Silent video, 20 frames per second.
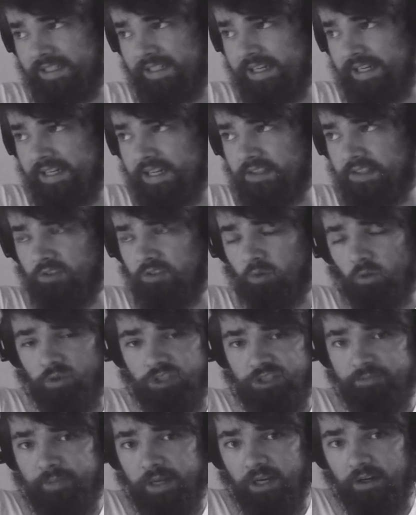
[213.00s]
the
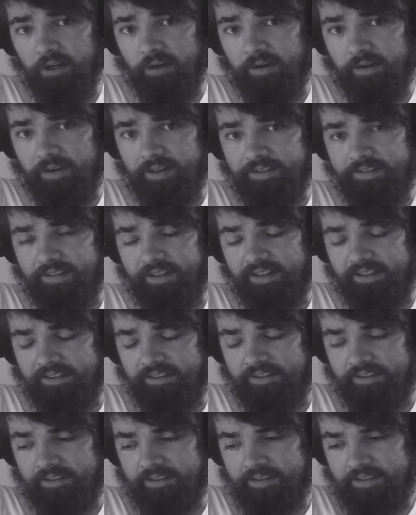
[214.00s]
torchbearer and
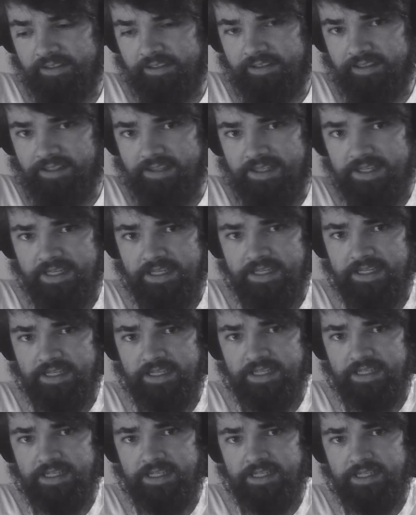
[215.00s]
then
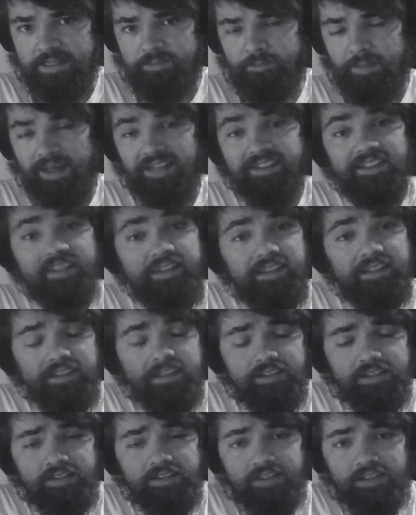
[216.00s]
the peasant
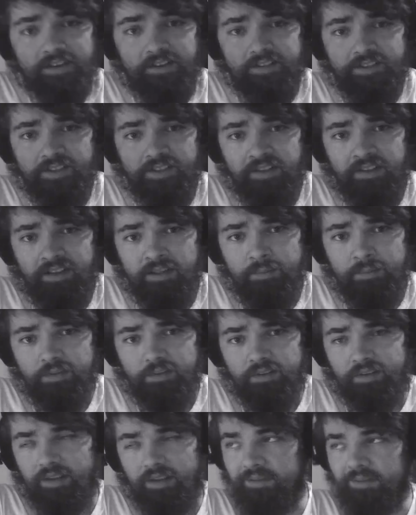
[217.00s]
character types.
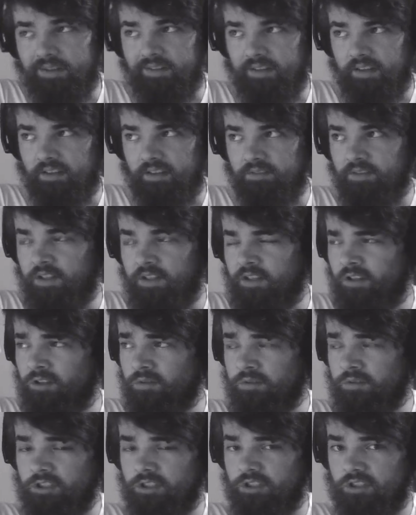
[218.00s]
That was the second video,
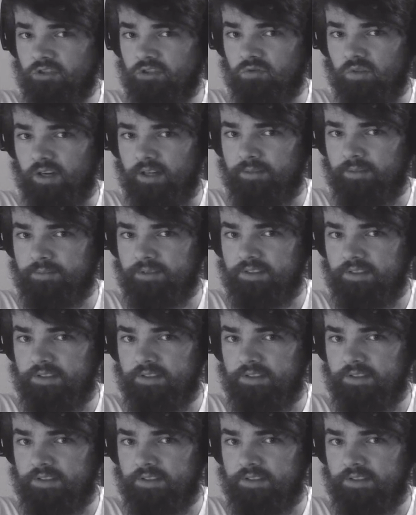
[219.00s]
which dropped